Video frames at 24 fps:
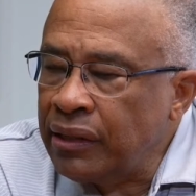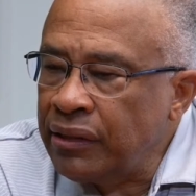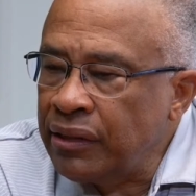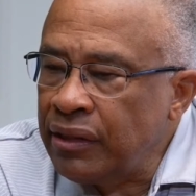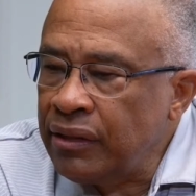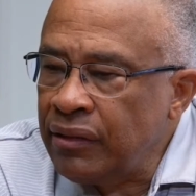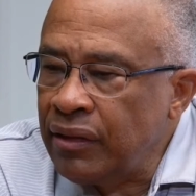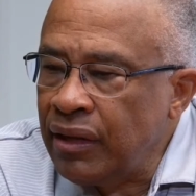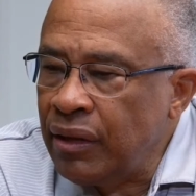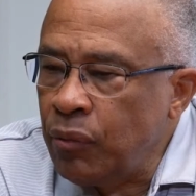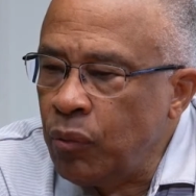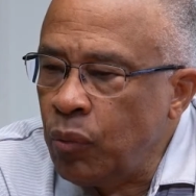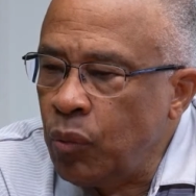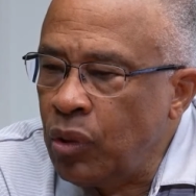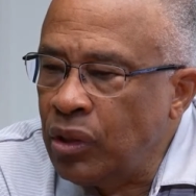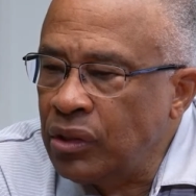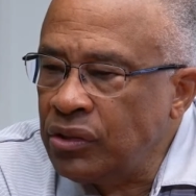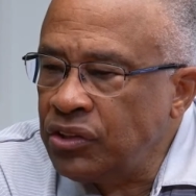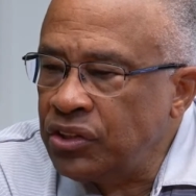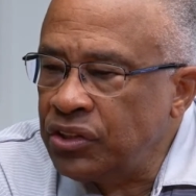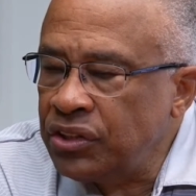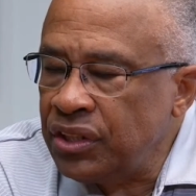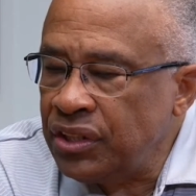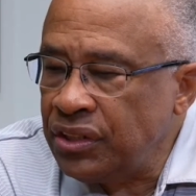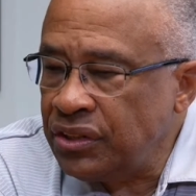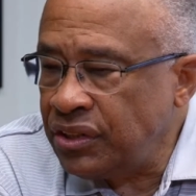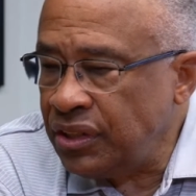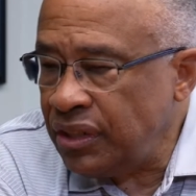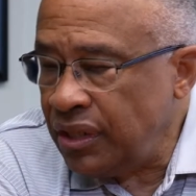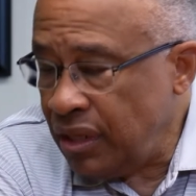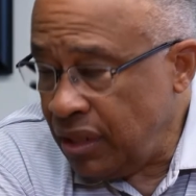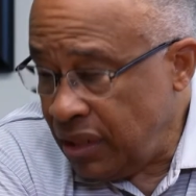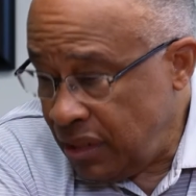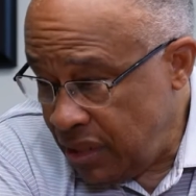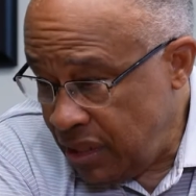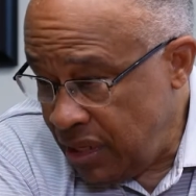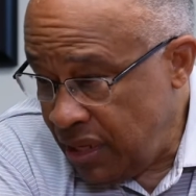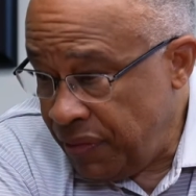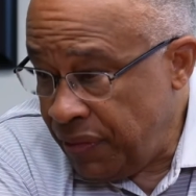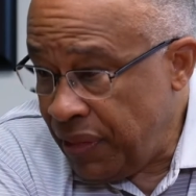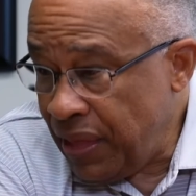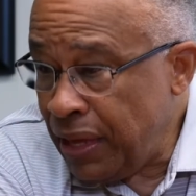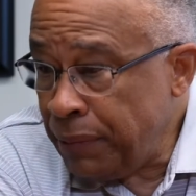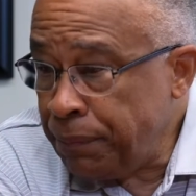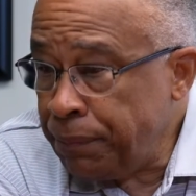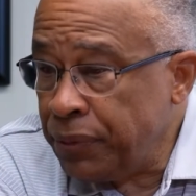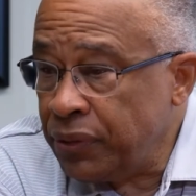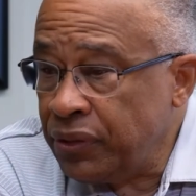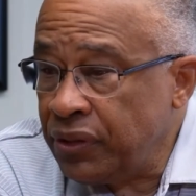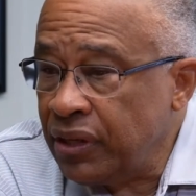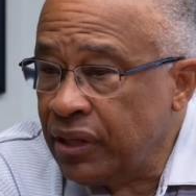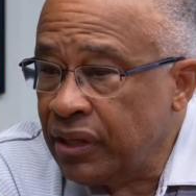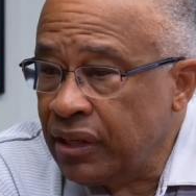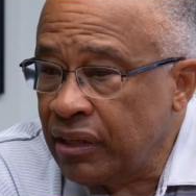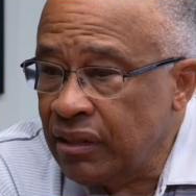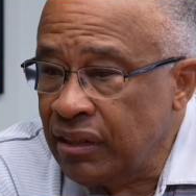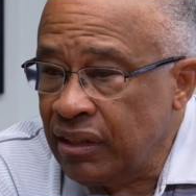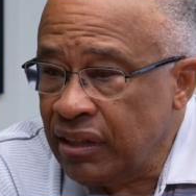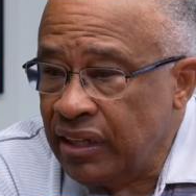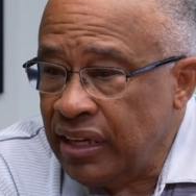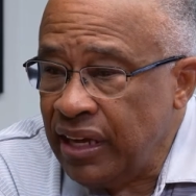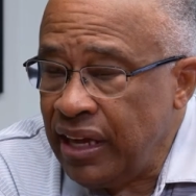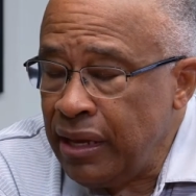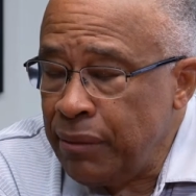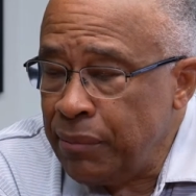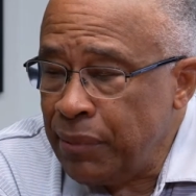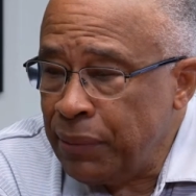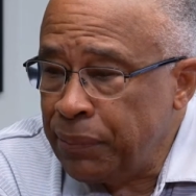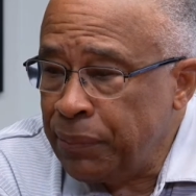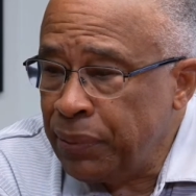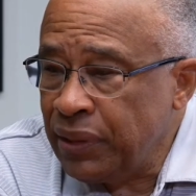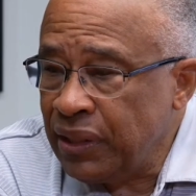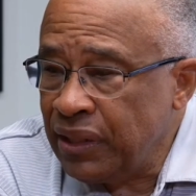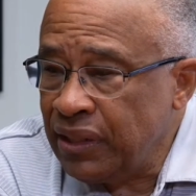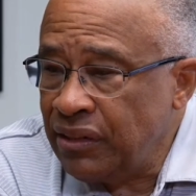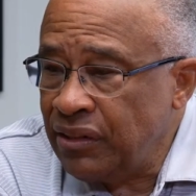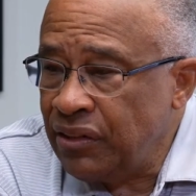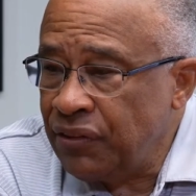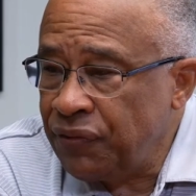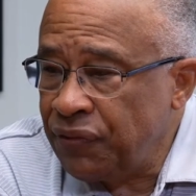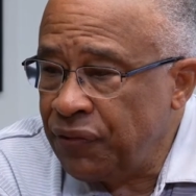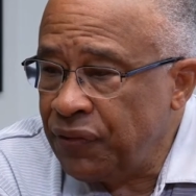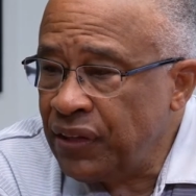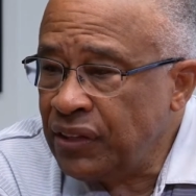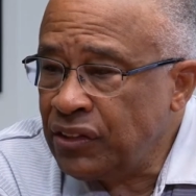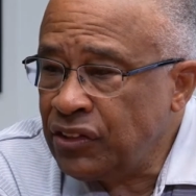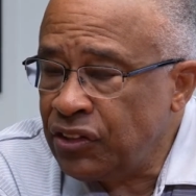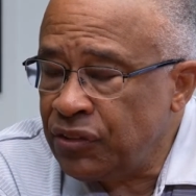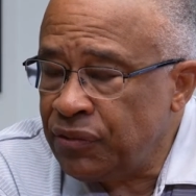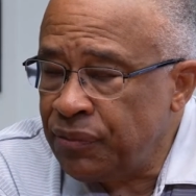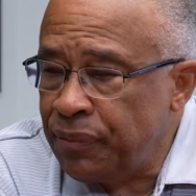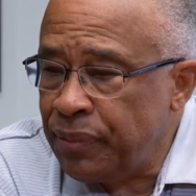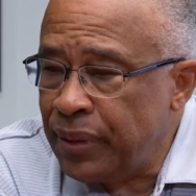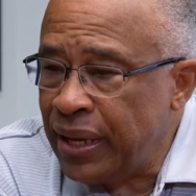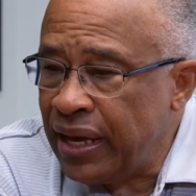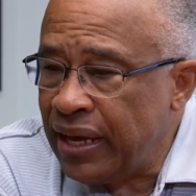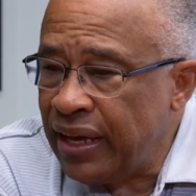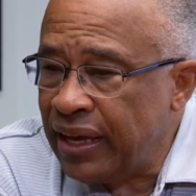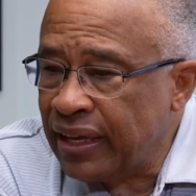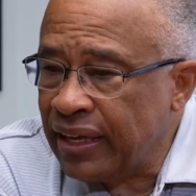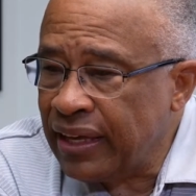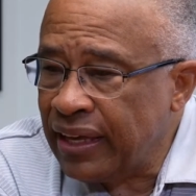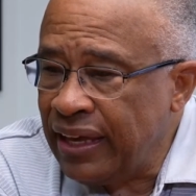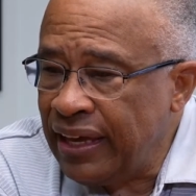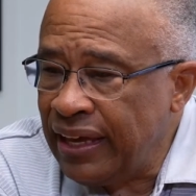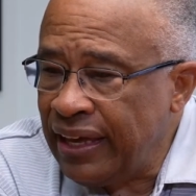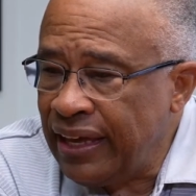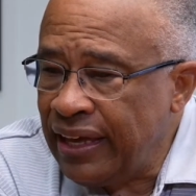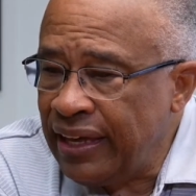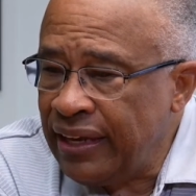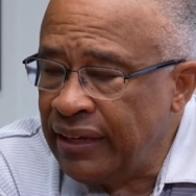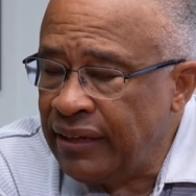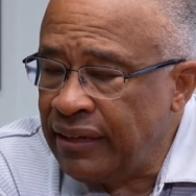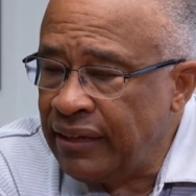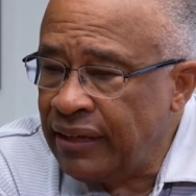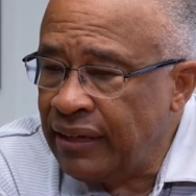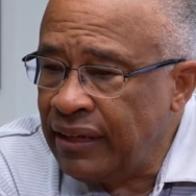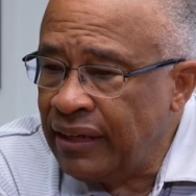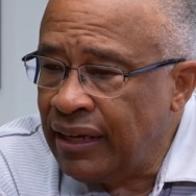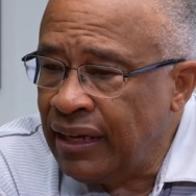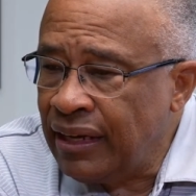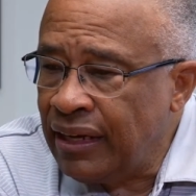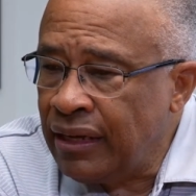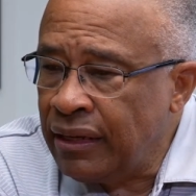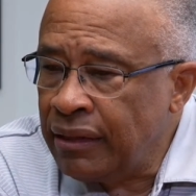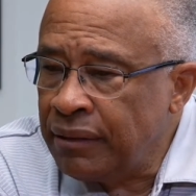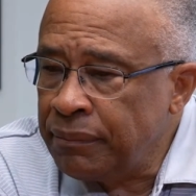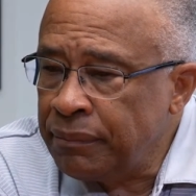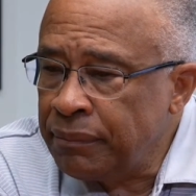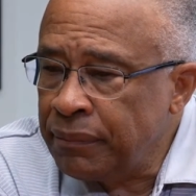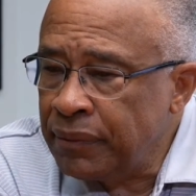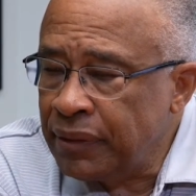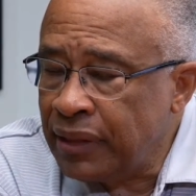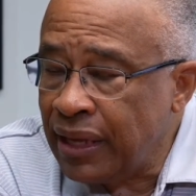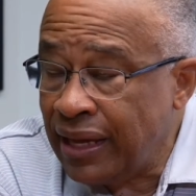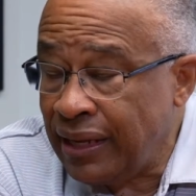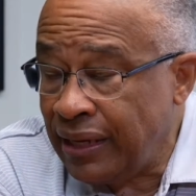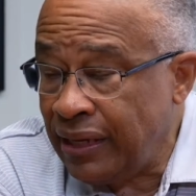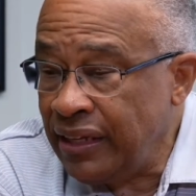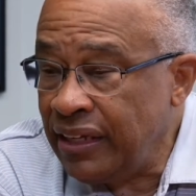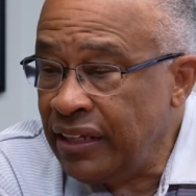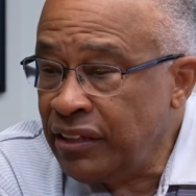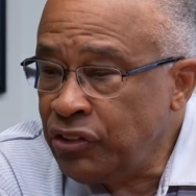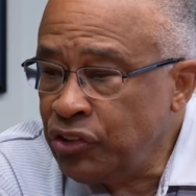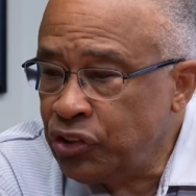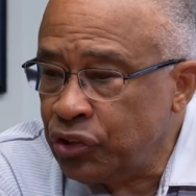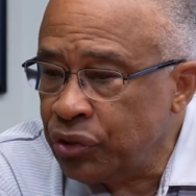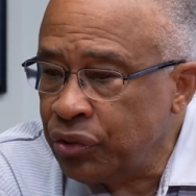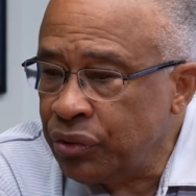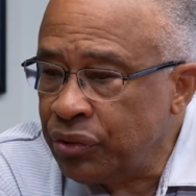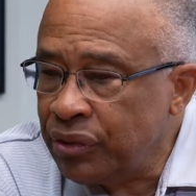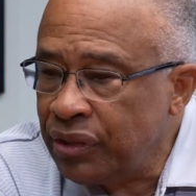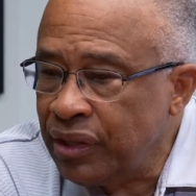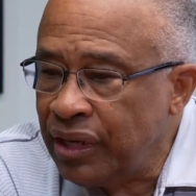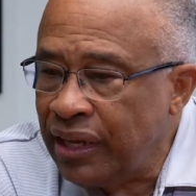did that one season. In that particular game, I played defensive back and got injured.